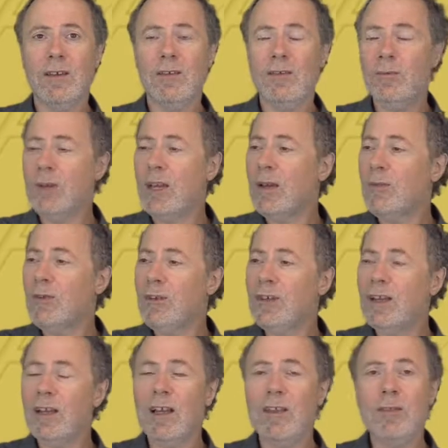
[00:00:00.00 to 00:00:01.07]
To be able to
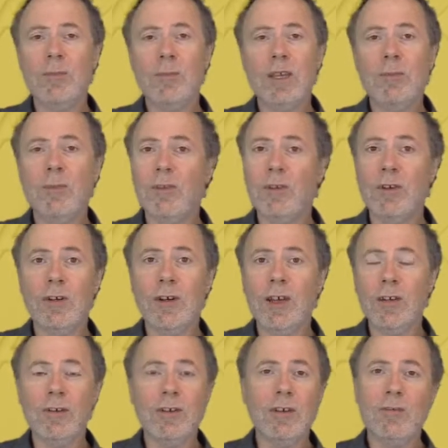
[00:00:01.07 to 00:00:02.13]
tell other people, you know, I
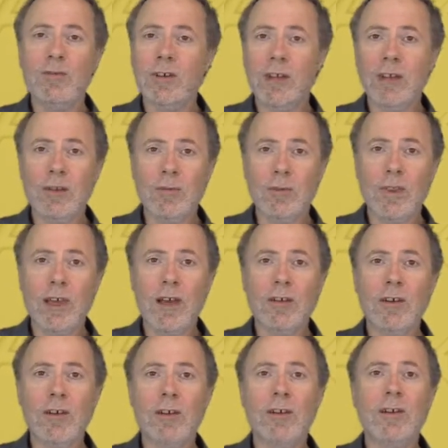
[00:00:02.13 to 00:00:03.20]
couldn't have done it
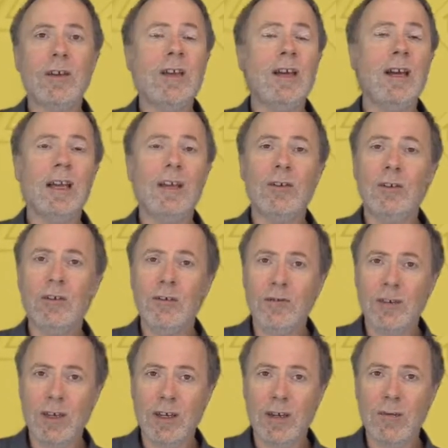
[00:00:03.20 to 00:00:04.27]
without her, I couldn't have
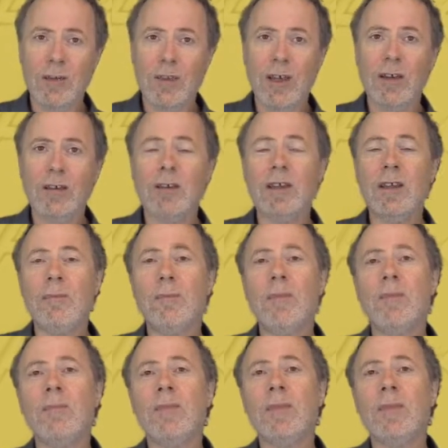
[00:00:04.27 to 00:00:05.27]
done it without him.